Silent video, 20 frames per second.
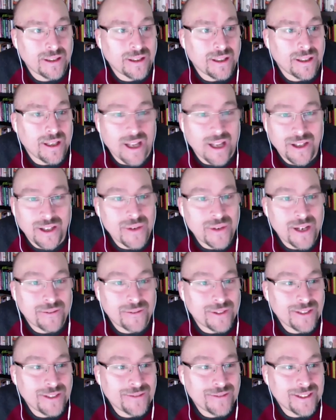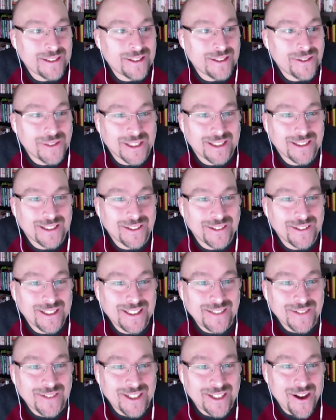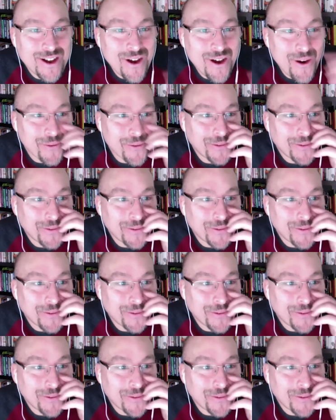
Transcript: and you never even knew it. You didn't even know.